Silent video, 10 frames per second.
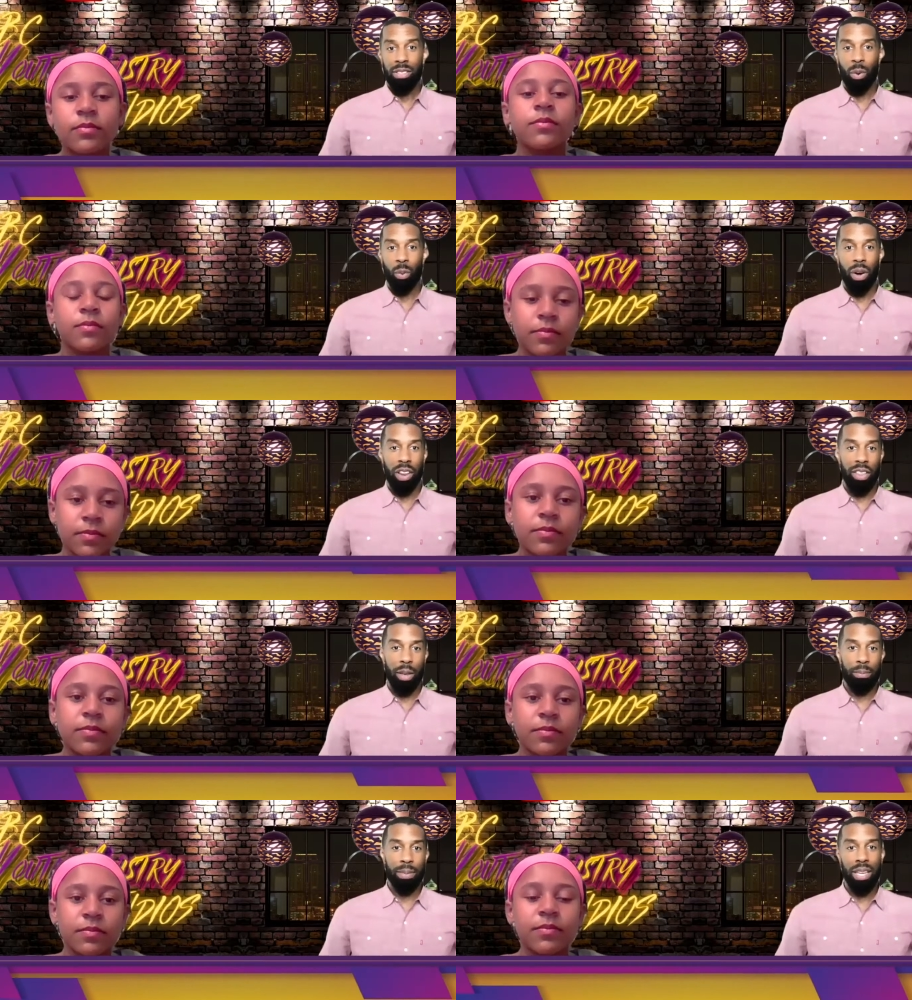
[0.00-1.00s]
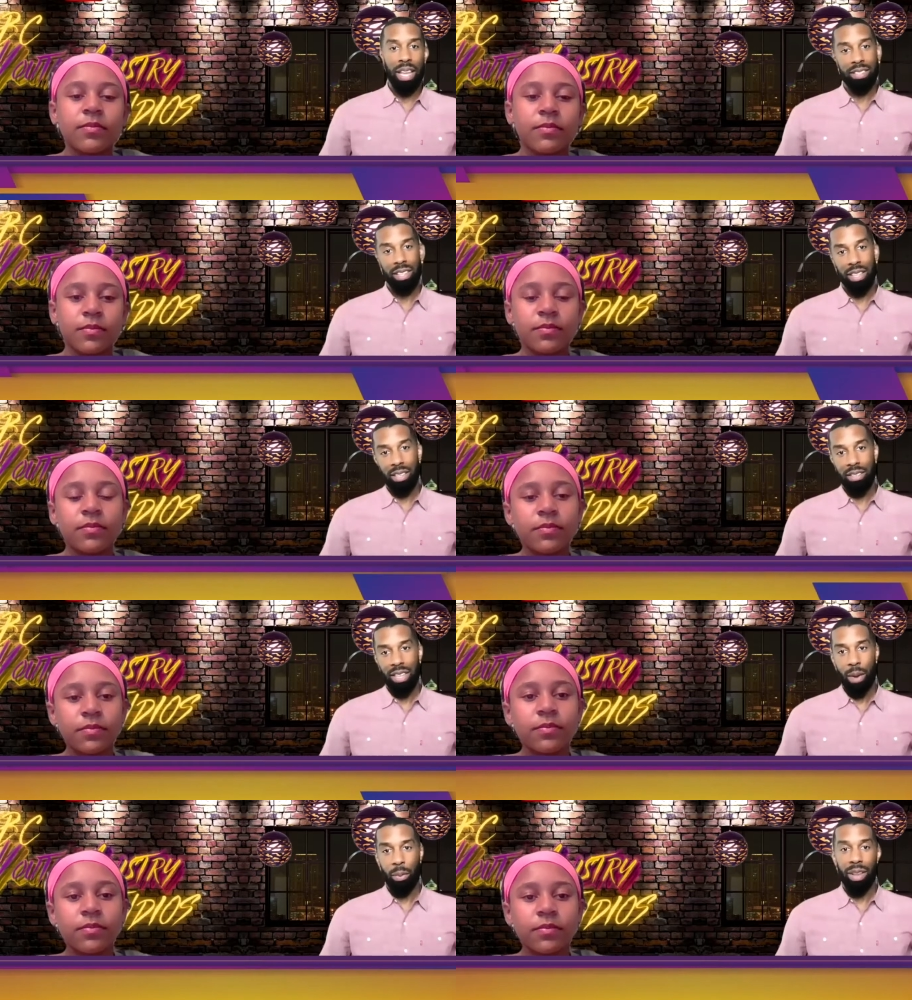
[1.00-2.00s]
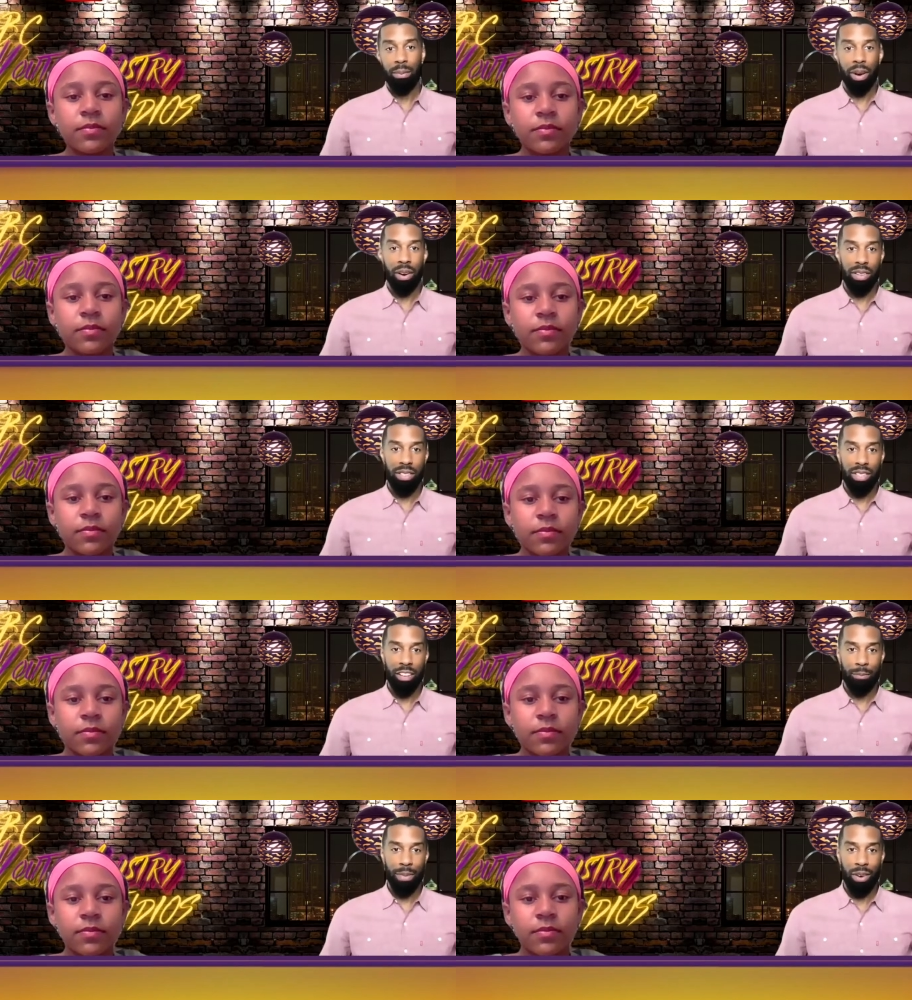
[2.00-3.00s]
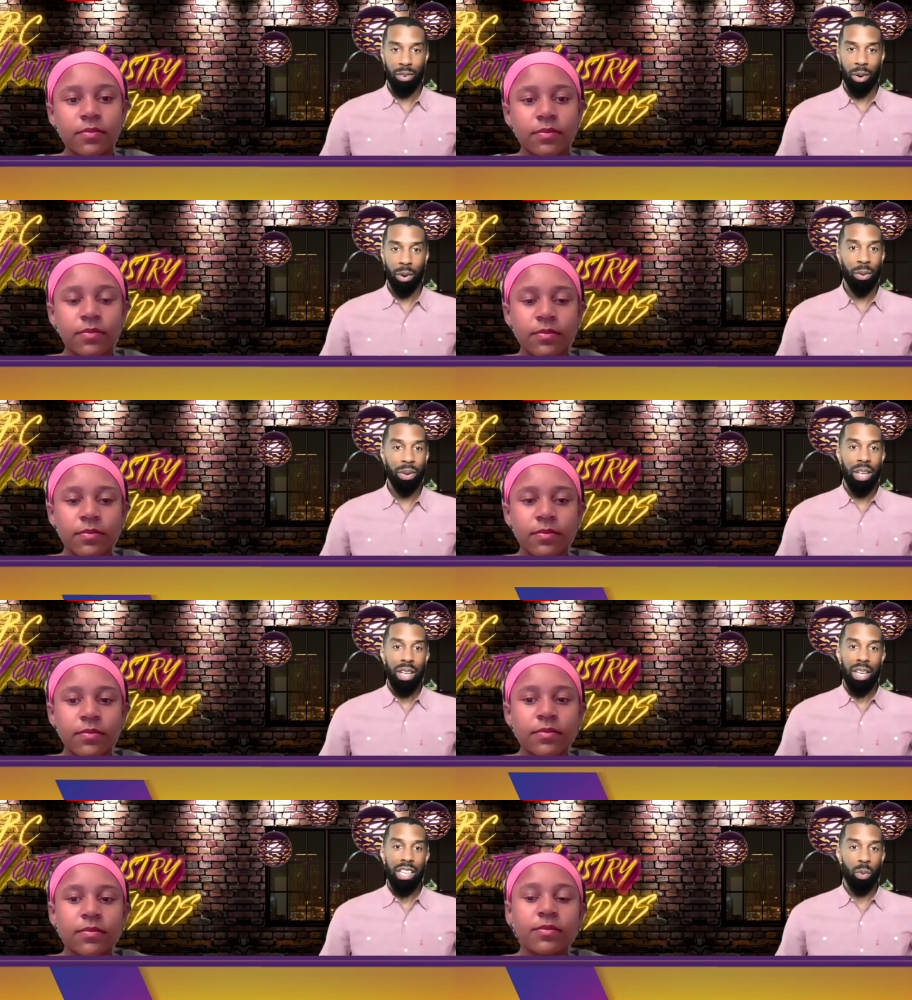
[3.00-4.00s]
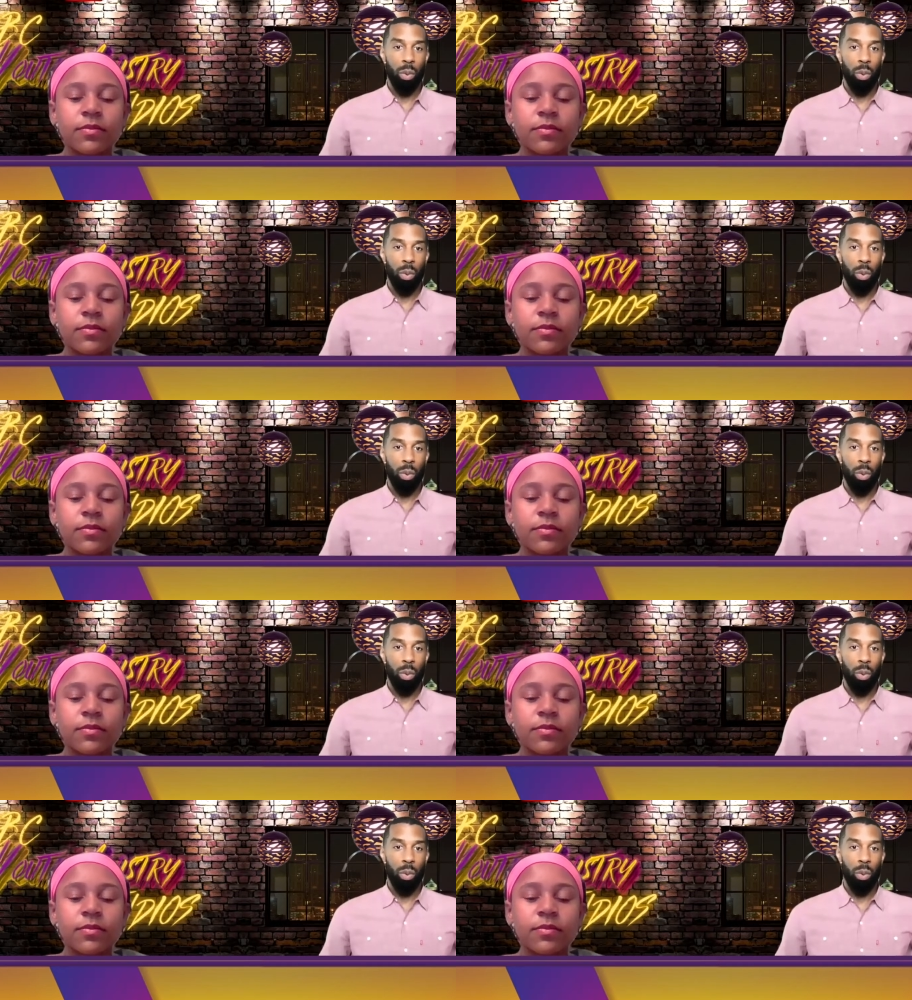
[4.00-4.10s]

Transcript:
Speaker 1: So one of the blessings and one of the burdens of my role